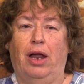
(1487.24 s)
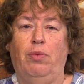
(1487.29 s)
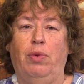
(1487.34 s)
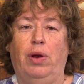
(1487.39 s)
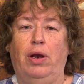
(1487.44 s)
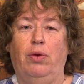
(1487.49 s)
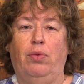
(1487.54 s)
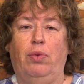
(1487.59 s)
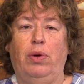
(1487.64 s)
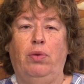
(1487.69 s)
And
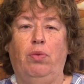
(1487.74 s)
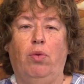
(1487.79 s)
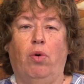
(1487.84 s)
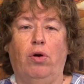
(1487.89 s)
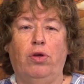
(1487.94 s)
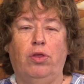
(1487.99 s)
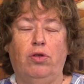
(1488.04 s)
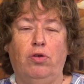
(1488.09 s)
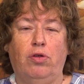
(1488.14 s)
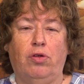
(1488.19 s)
when we
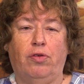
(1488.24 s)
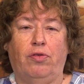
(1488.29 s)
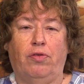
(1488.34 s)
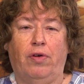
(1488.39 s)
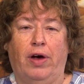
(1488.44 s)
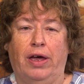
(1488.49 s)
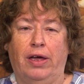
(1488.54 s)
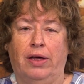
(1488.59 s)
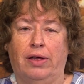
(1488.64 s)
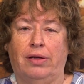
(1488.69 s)
walk through the
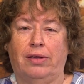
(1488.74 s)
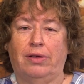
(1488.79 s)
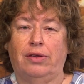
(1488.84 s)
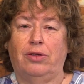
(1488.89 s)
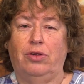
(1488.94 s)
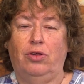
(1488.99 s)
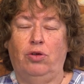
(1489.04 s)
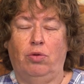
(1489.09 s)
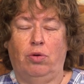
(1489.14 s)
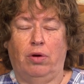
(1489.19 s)
fire,
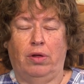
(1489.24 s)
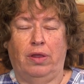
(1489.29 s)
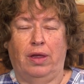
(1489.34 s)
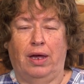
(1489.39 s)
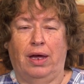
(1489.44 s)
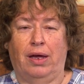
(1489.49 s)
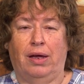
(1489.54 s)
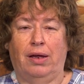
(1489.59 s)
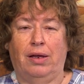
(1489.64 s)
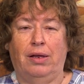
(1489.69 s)
you are
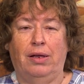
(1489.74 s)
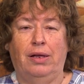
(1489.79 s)
there.